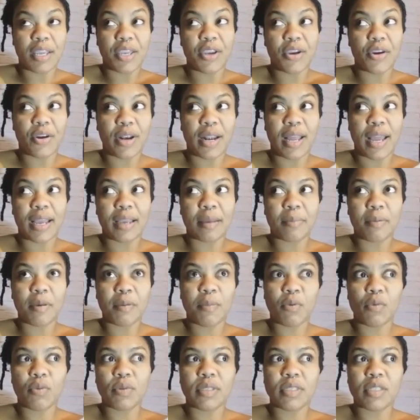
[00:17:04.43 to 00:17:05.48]
a year. Like,
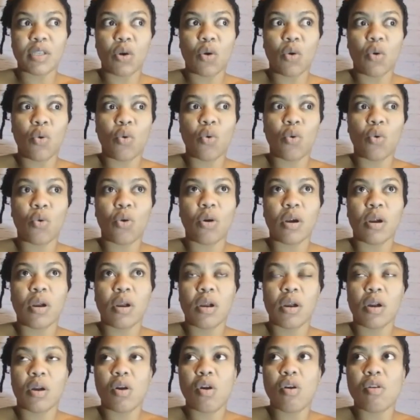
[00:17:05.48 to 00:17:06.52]
people would say, oh,
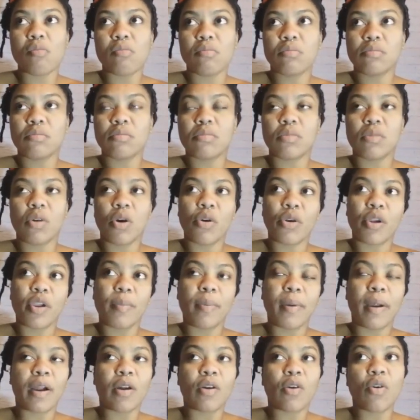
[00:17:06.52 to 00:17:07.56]
come, hurry
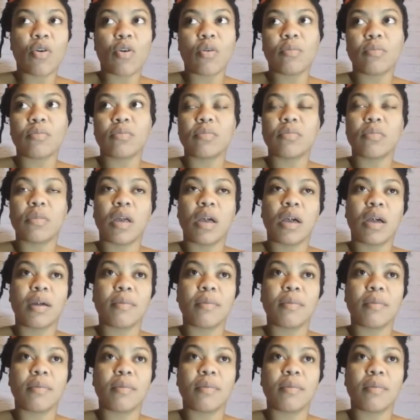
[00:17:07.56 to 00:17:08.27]
up and come,